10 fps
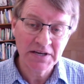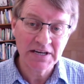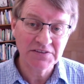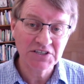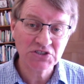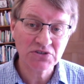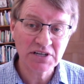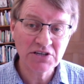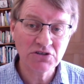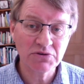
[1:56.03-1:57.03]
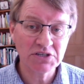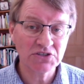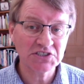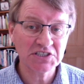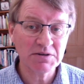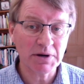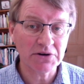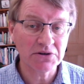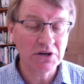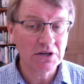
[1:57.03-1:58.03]
and this could lead you into
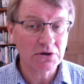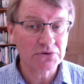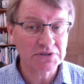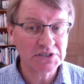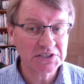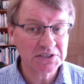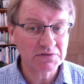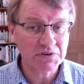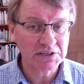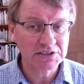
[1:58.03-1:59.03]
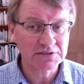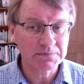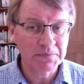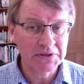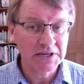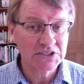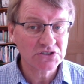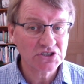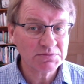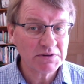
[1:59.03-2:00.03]
SIBO or a yeast infection. So
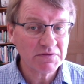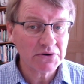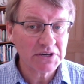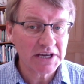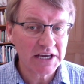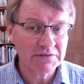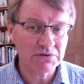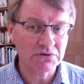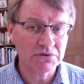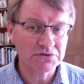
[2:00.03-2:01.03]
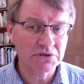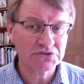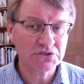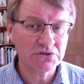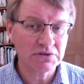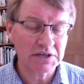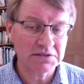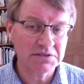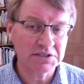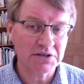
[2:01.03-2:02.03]
just be very careful not to,
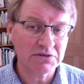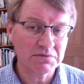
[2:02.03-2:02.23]
you know,